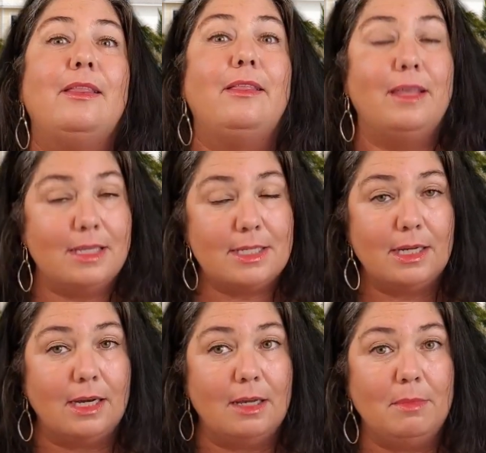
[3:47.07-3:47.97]
This
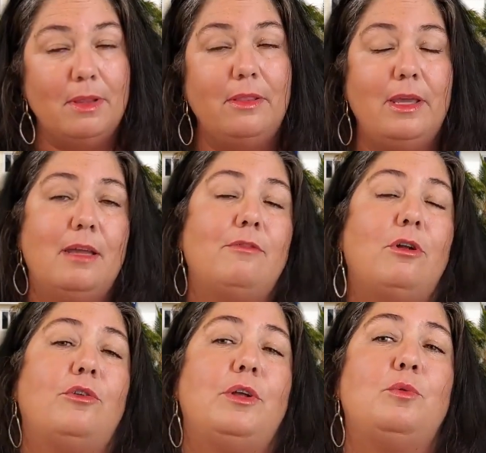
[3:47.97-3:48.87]
time, they have
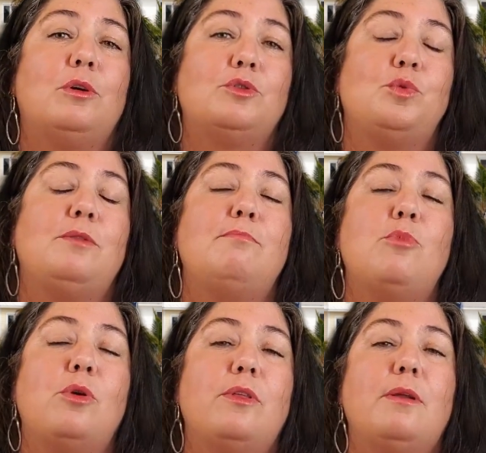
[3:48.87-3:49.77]
already worked with
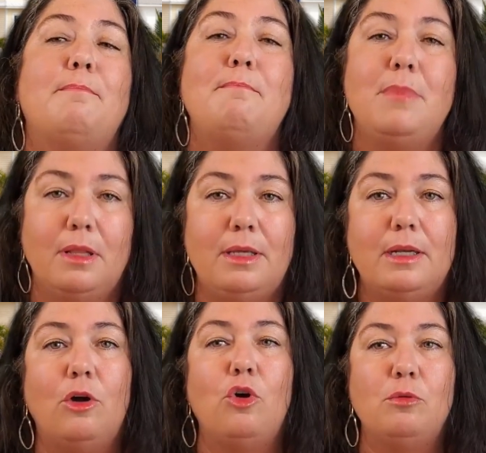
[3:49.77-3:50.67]
more than a
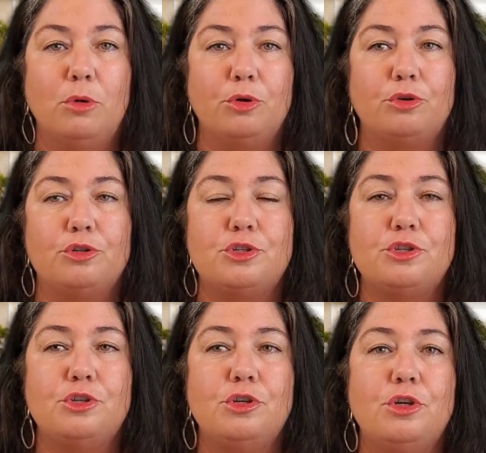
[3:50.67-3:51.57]
million homeowners
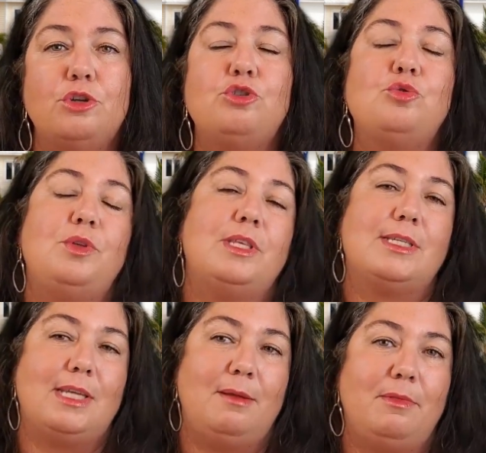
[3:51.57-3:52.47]
doing the
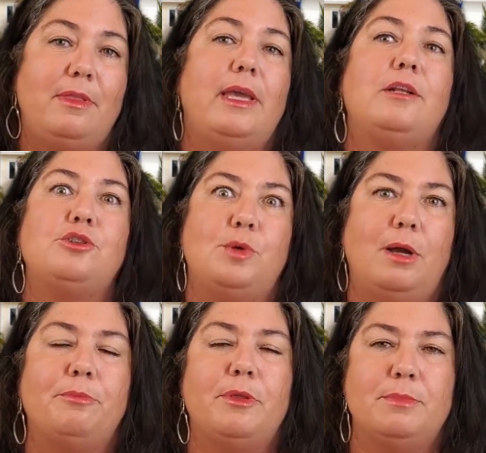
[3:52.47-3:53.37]
same thing to
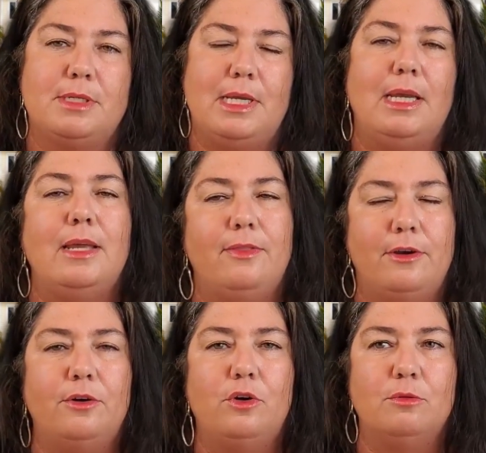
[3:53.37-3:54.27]
help them stay in
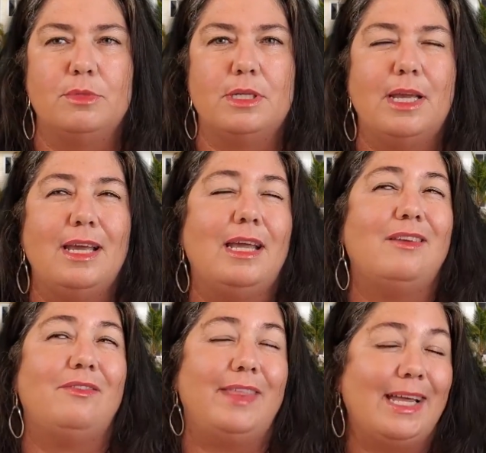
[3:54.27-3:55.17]
their homes. And
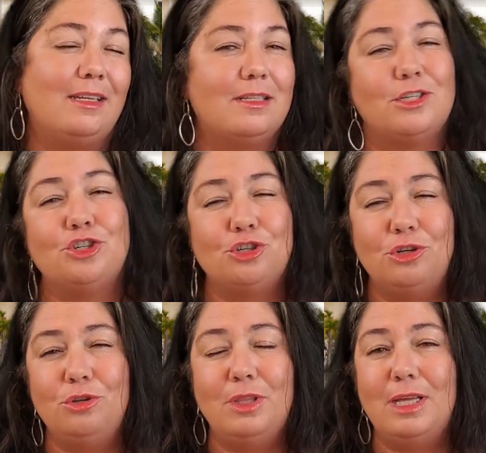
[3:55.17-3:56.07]
if that doesn't show
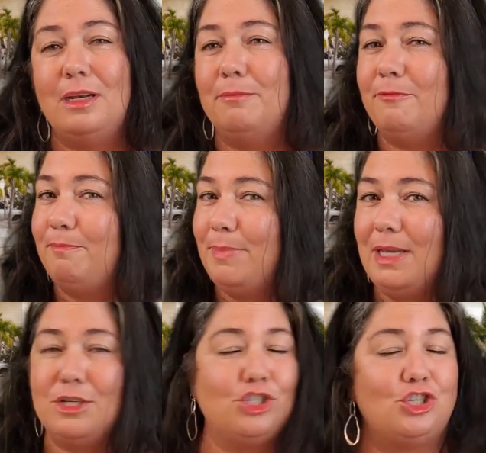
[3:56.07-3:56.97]
you that
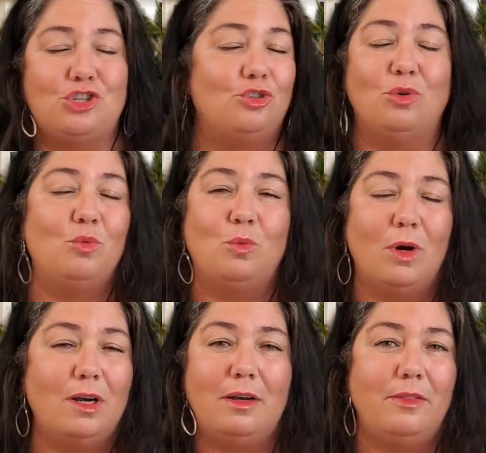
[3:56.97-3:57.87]
banks just don't
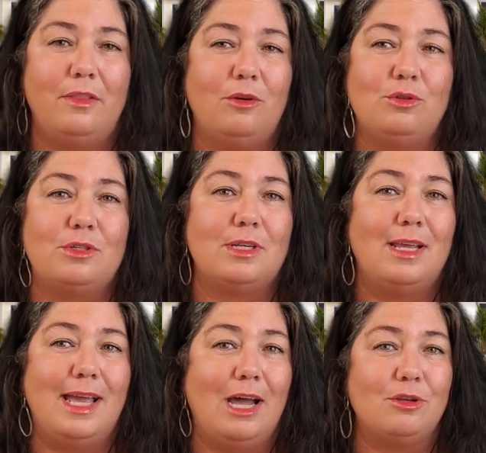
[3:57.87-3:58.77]
want those
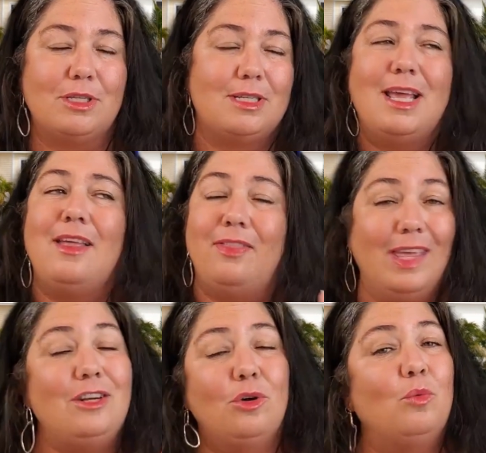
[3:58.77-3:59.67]
houses,
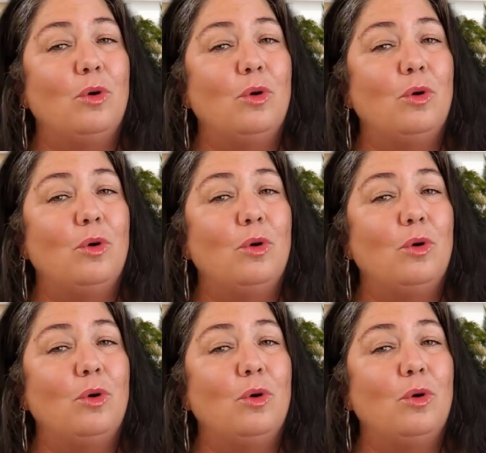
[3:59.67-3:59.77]
they don't